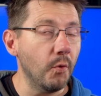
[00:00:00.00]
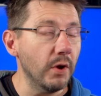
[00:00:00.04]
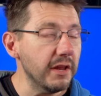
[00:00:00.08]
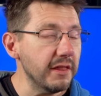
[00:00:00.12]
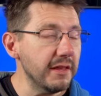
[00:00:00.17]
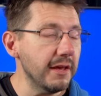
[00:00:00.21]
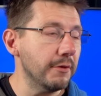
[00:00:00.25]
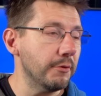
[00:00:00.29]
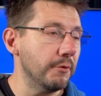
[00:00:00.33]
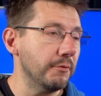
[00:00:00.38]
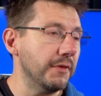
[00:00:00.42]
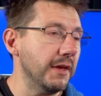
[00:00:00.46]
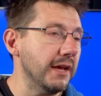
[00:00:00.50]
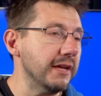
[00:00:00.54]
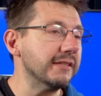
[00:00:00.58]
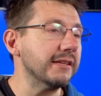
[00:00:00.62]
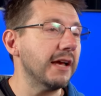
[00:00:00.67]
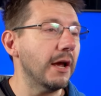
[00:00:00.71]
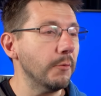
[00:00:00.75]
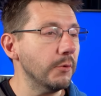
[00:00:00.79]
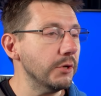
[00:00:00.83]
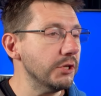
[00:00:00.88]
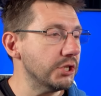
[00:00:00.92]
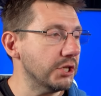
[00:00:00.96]
One of the other things
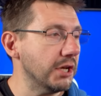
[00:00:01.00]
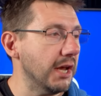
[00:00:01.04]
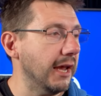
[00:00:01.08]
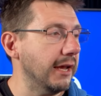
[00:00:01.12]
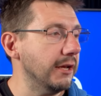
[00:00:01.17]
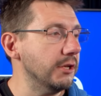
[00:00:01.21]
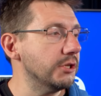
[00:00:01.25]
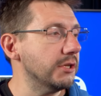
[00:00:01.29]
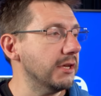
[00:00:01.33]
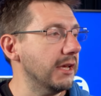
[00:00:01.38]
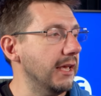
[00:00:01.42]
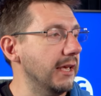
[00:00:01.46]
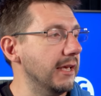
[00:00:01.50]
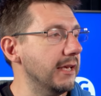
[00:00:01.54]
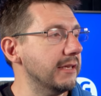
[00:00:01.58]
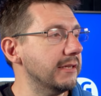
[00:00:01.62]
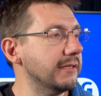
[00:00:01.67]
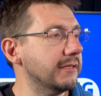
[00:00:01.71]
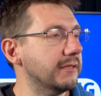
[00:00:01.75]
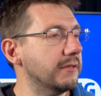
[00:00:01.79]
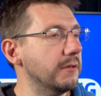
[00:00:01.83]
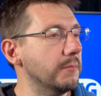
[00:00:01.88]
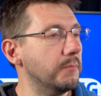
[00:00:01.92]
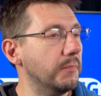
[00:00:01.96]
I would change
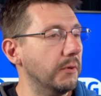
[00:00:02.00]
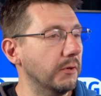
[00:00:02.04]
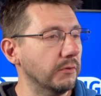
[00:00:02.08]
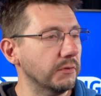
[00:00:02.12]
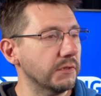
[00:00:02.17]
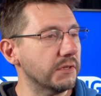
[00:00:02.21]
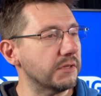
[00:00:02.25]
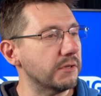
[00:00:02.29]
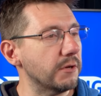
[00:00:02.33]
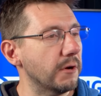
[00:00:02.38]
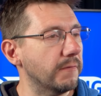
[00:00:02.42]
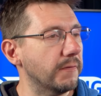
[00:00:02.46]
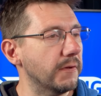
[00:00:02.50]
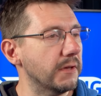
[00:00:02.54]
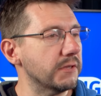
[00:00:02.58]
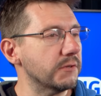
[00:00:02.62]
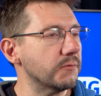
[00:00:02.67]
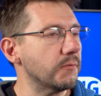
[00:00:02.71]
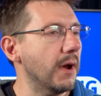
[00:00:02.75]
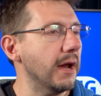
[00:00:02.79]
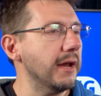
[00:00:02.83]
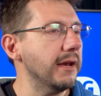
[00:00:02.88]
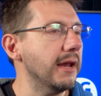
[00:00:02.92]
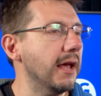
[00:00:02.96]
is the build
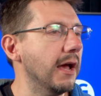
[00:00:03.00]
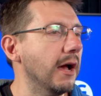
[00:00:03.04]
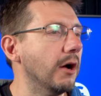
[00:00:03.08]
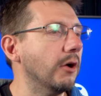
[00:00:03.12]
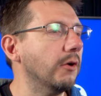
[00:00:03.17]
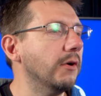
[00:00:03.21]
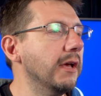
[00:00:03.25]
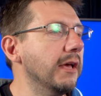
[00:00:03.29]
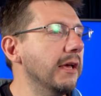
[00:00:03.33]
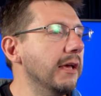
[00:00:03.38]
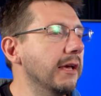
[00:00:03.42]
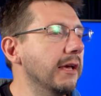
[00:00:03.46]
surface. Right now,